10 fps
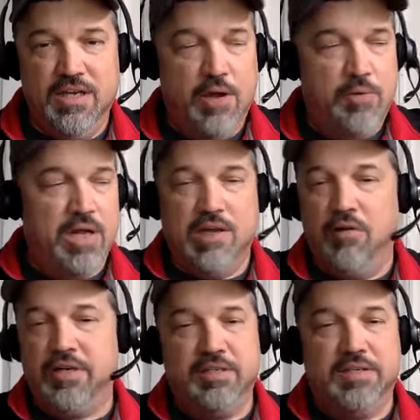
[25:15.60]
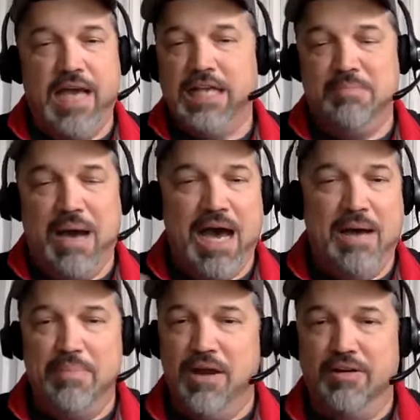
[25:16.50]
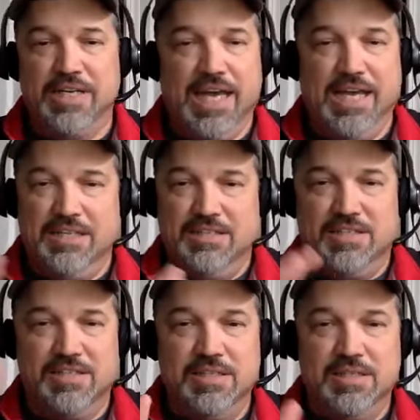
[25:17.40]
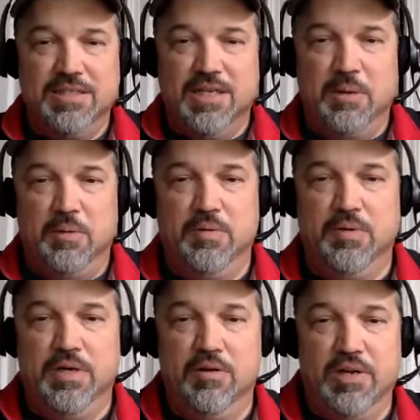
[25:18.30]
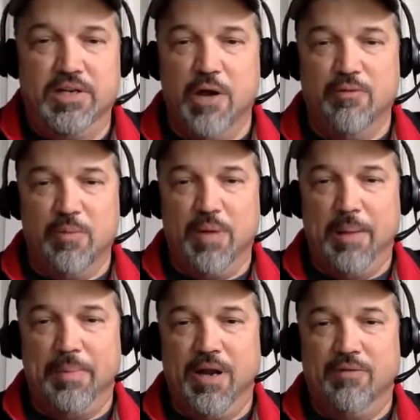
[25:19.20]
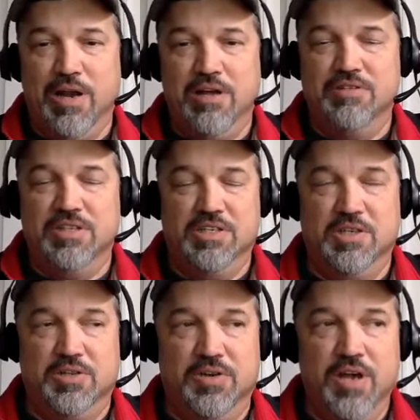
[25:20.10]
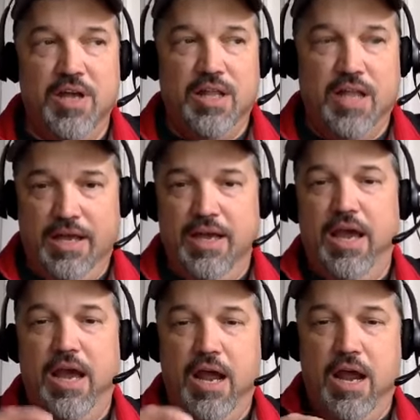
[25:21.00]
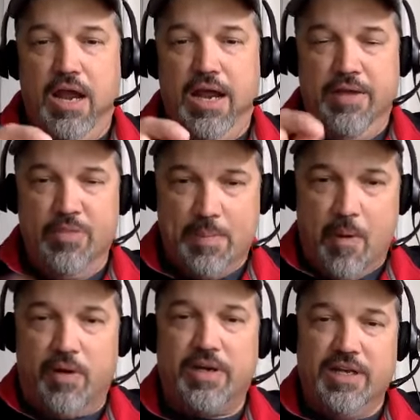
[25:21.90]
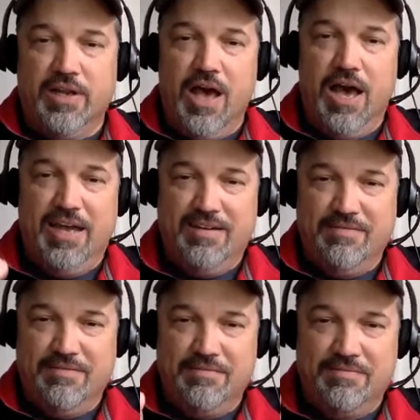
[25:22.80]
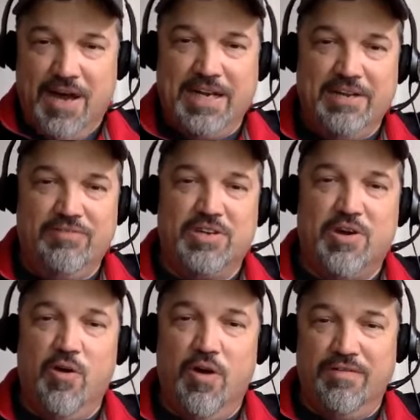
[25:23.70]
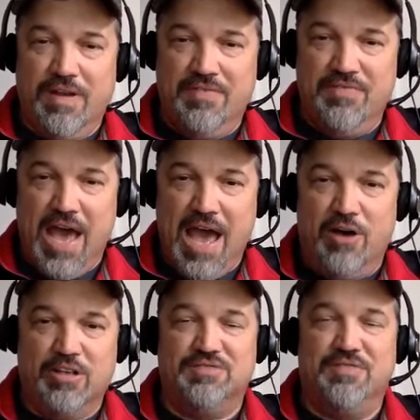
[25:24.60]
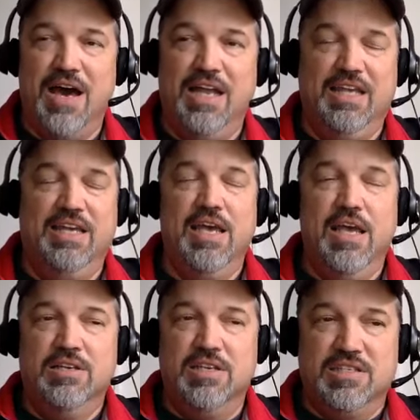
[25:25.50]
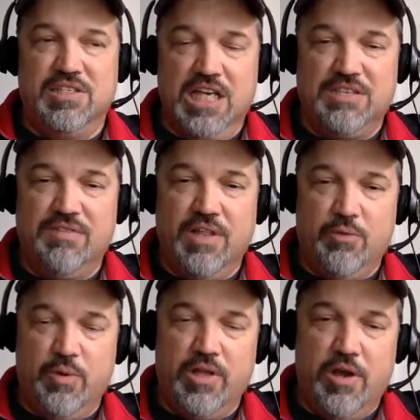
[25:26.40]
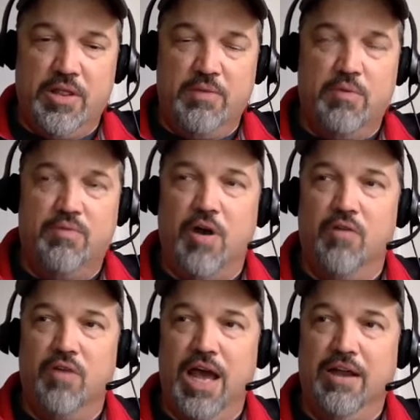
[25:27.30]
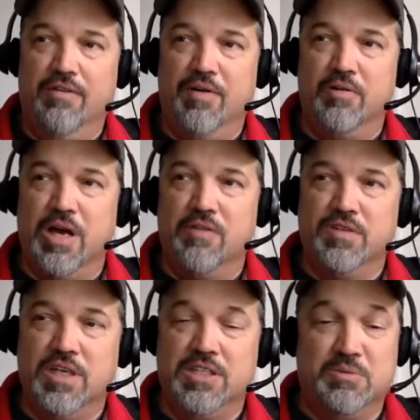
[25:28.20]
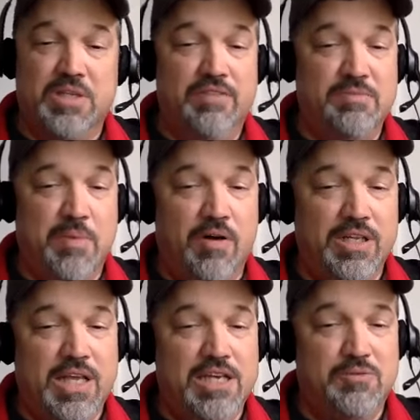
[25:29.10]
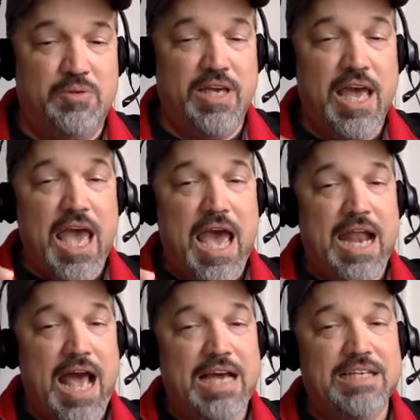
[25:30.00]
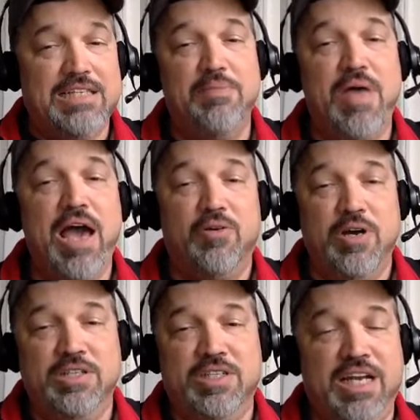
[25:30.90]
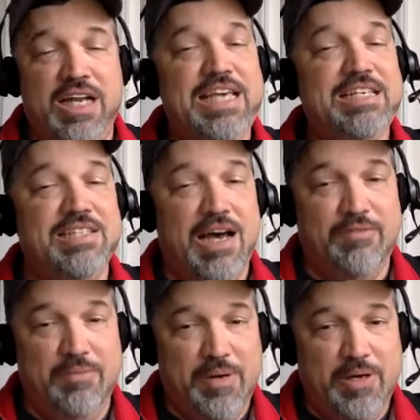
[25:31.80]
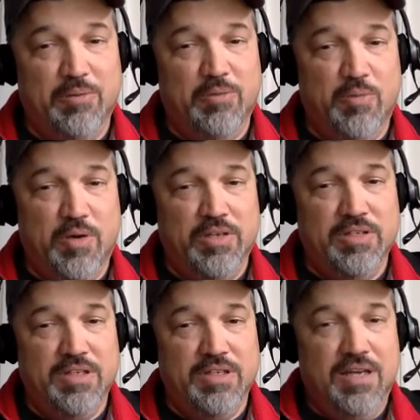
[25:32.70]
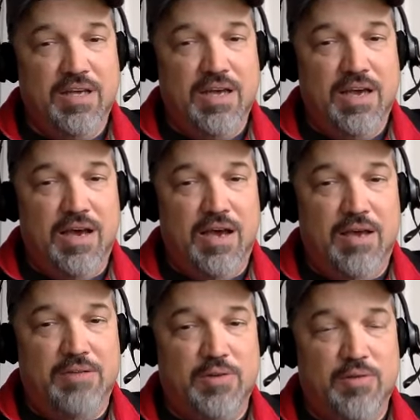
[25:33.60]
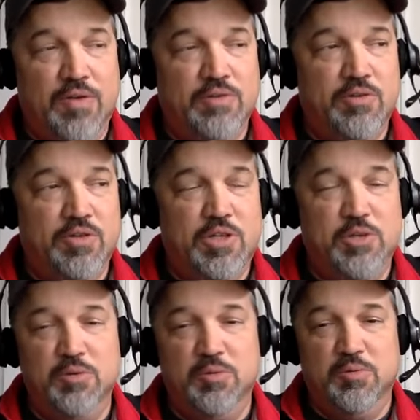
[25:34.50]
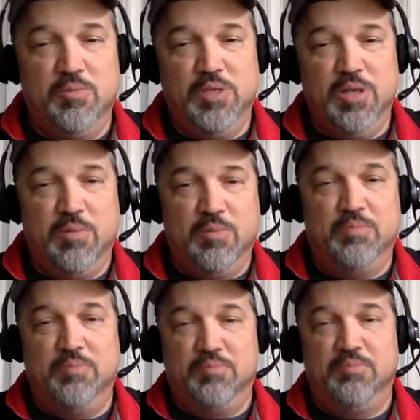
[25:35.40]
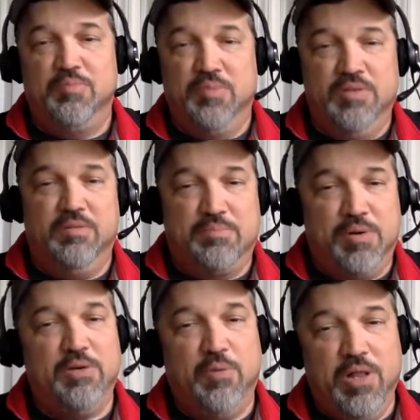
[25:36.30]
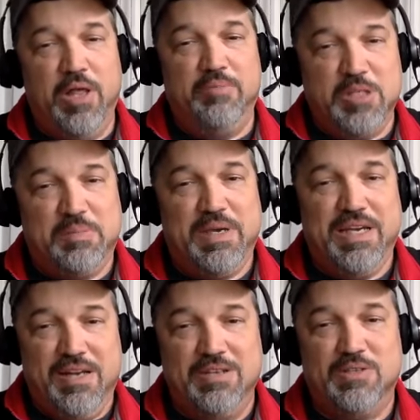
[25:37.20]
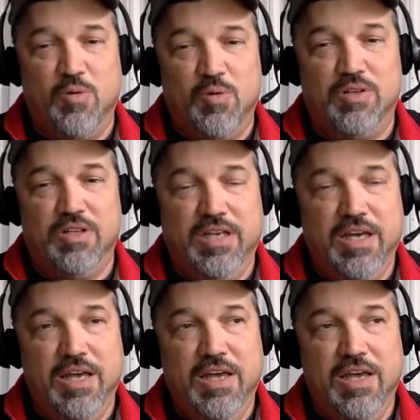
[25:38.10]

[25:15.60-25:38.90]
Now, we're not talking guys behind barricades, you know, you know, in cover popping off rounds at each other, like in the parking lot, fighting at the car, in the house, fighting, successfully reloading the revolver. I had a phone conversation with Dave Spalding last week, and I asked him that question, and he's not familiar with one. Uh, so if those are the two, you know, pretty well up to speed historically,